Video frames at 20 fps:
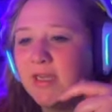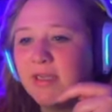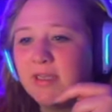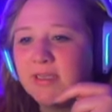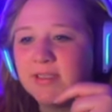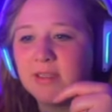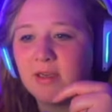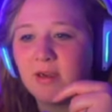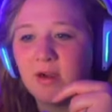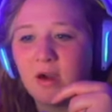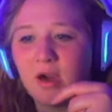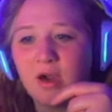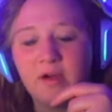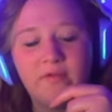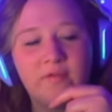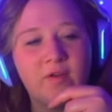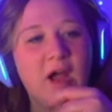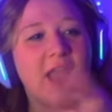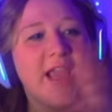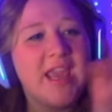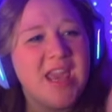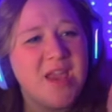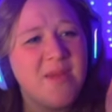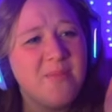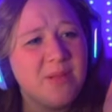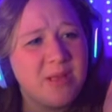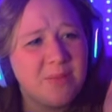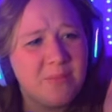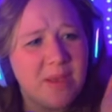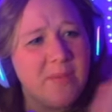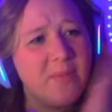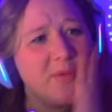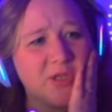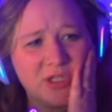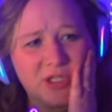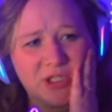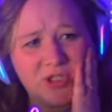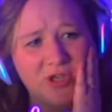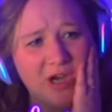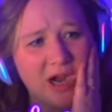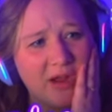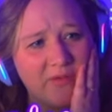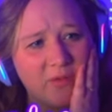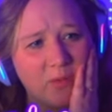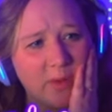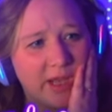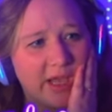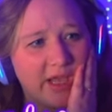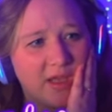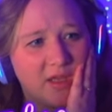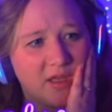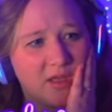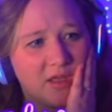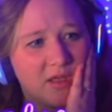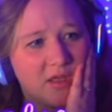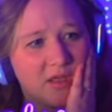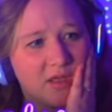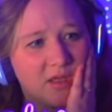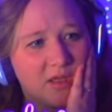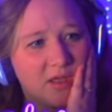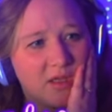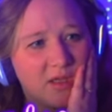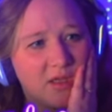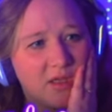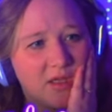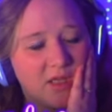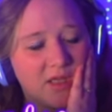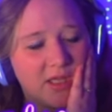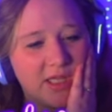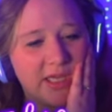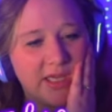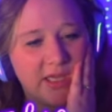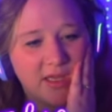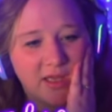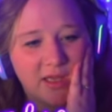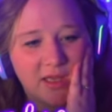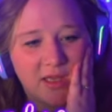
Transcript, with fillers: is awful. I can't believe people just drive away. Like,